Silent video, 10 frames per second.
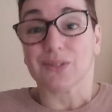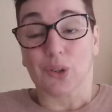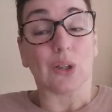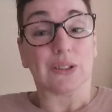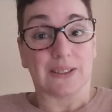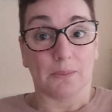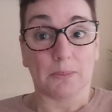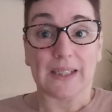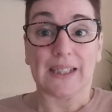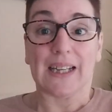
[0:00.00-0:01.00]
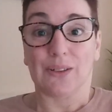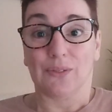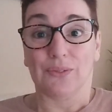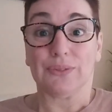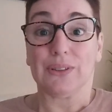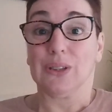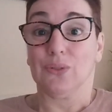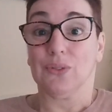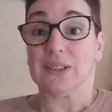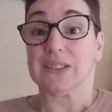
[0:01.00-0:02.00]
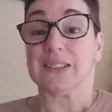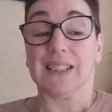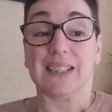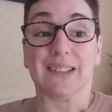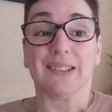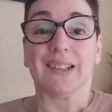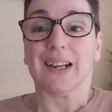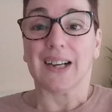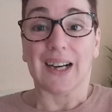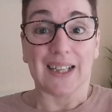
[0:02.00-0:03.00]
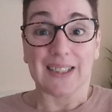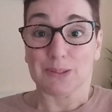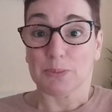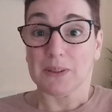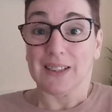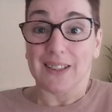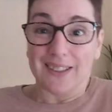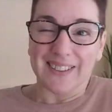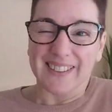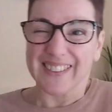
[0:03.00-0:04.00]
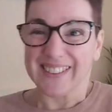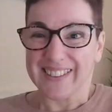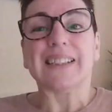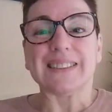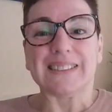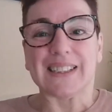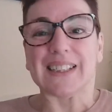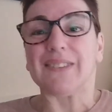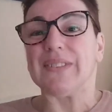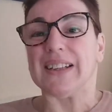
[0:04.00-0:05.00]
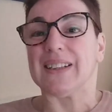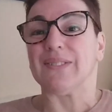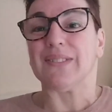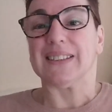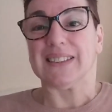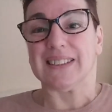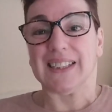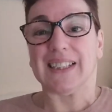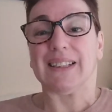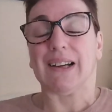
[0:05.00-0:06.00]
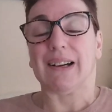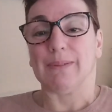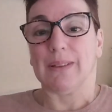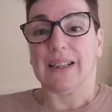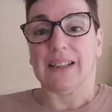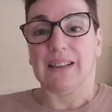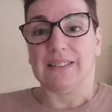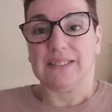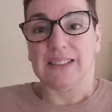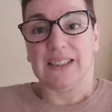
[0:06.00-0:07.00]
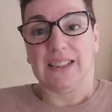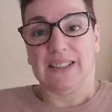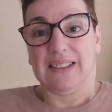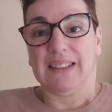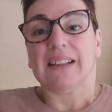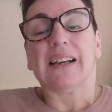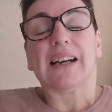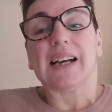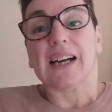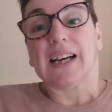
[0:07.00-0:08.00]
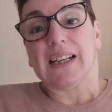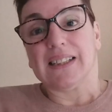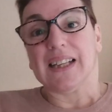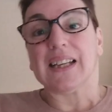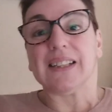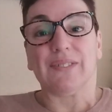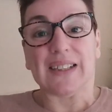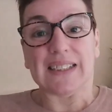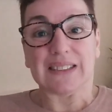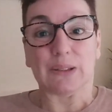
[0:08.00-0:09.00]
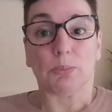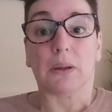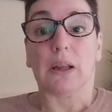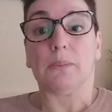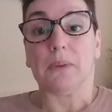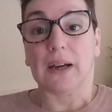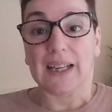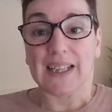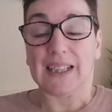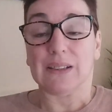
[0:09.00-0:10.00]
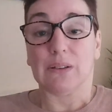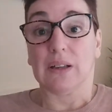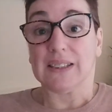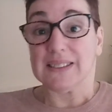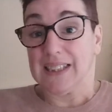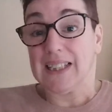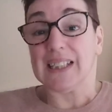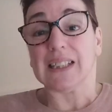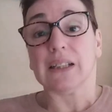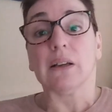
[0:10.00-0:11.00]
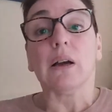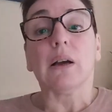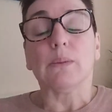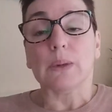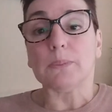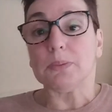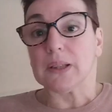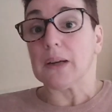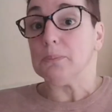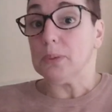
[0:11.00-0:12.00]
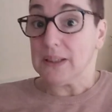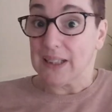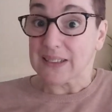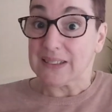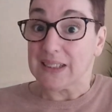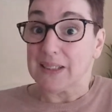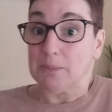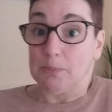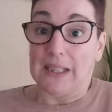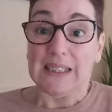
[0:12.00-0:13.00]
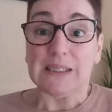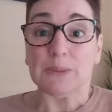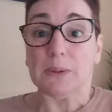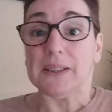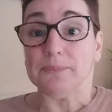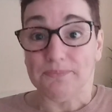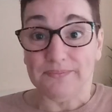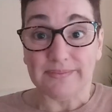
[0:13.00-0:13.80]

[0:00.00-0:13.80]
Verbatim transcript: got something out of university, a husband. Instead of university, I went and did an advanced diploma in IT, website production and management.